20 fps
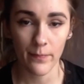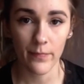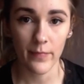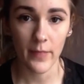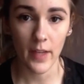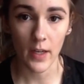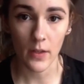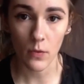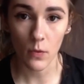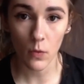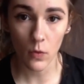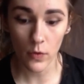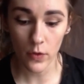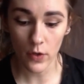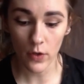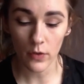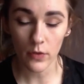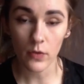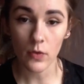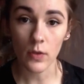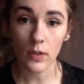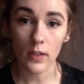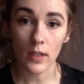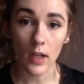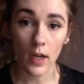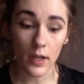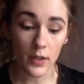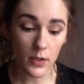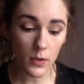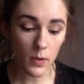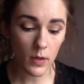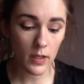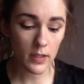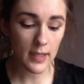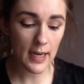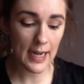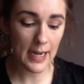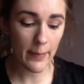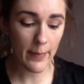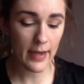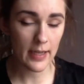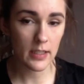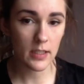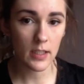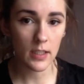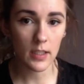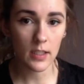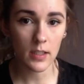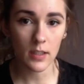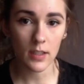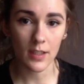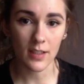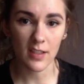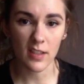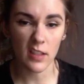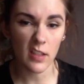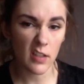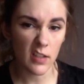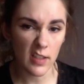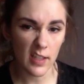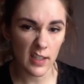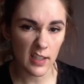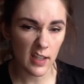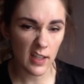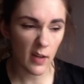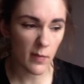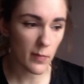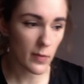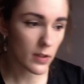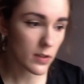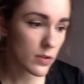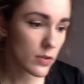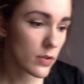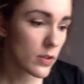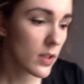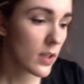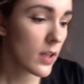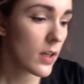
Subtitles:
That is all the contouring that I do on a daily basis because you don't need that much.